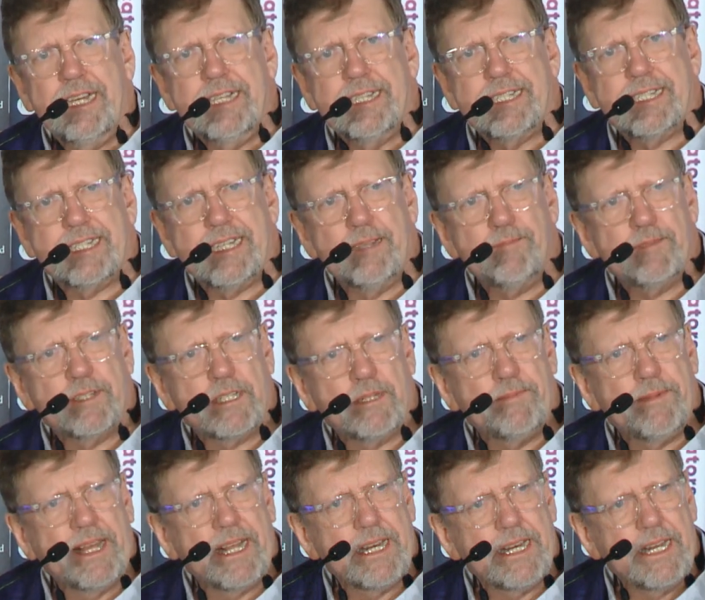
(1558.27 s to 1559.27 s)
seems
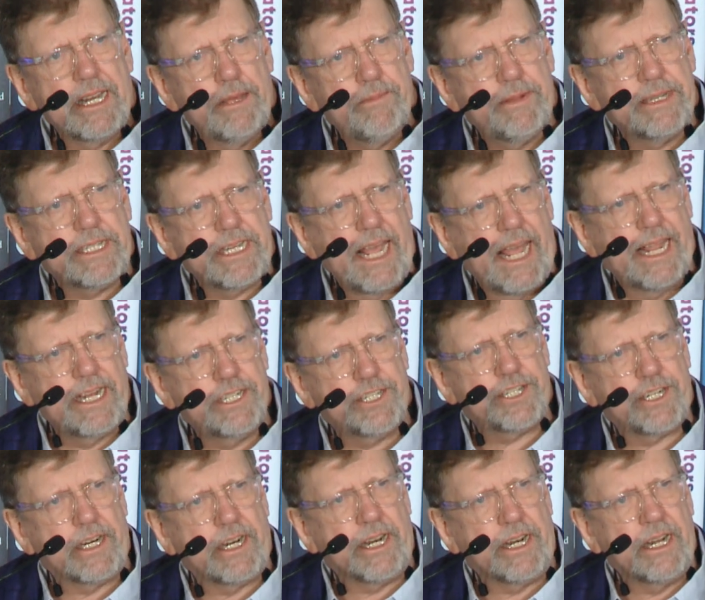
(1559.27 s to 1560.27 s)
to me a
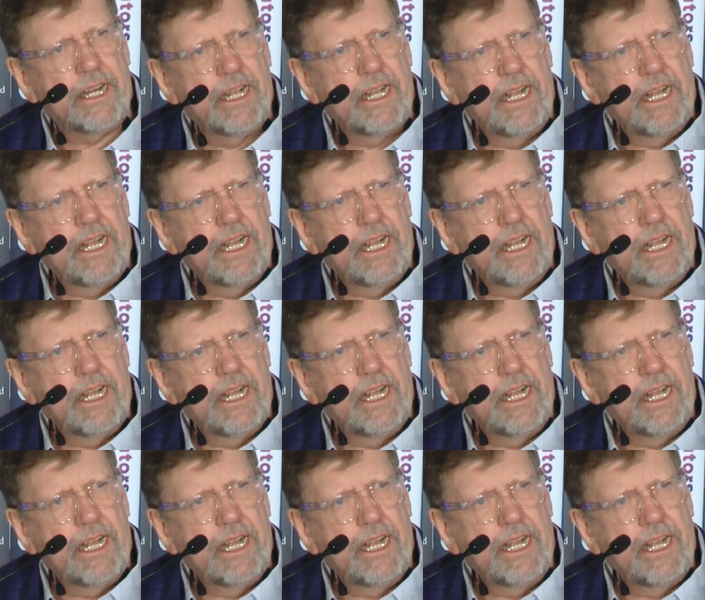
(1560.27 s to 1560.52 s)
limitation